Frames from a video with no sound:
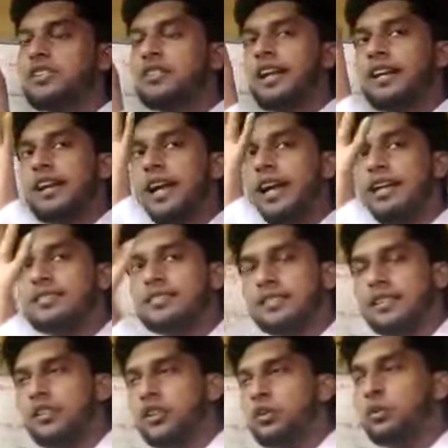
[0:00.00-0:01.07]
that has
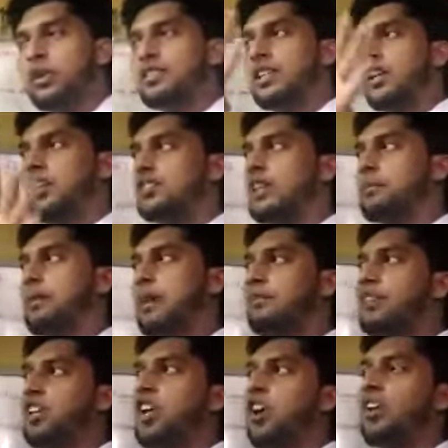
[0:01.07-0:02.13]
in USA or Japan
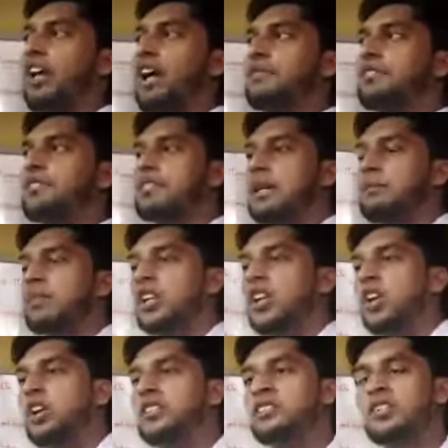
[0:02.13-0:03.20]
will not have the same
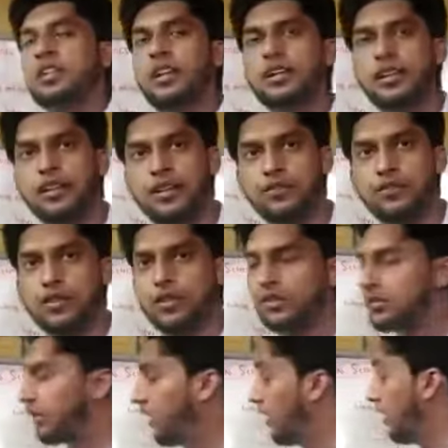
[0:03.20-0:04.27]
technology in other
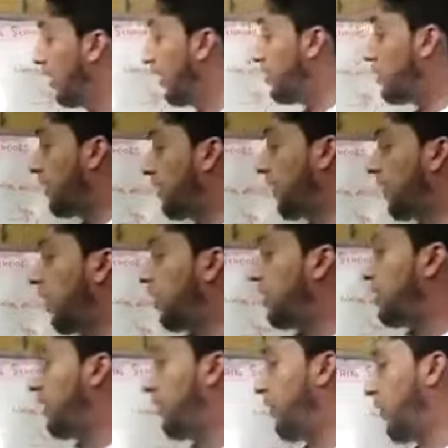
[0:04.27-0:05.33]
countries. So the
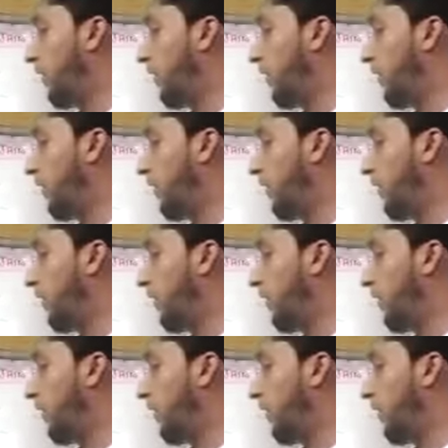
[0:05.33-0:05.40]
technology flow